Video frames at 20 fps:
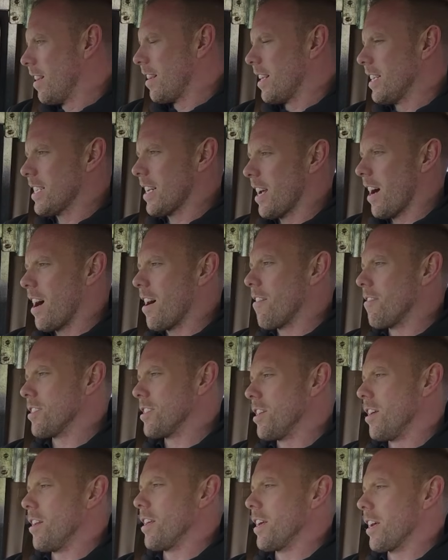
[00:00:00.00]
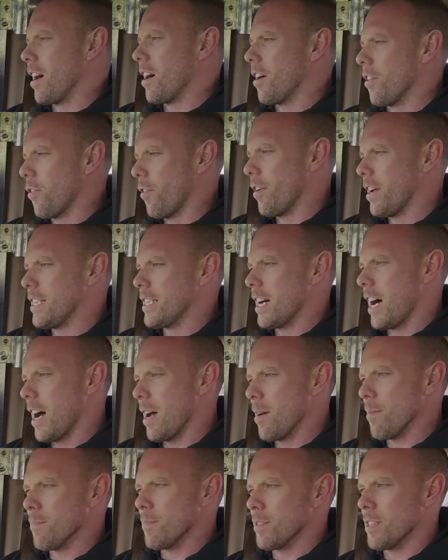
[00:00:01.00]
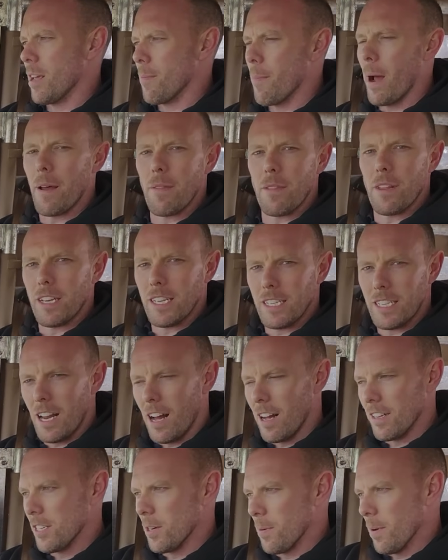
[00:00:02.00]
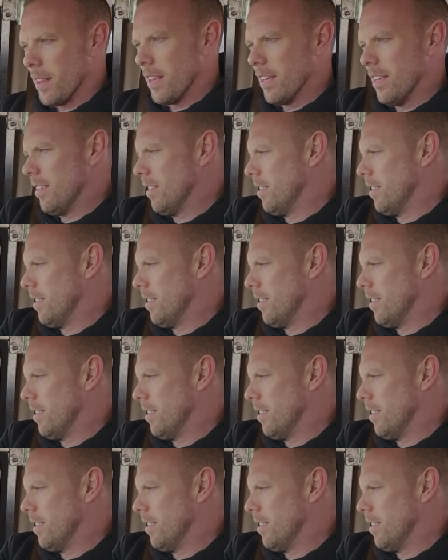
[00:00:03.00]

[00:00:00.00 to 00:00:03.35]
this car has nearly got 3 times the amount that it started with.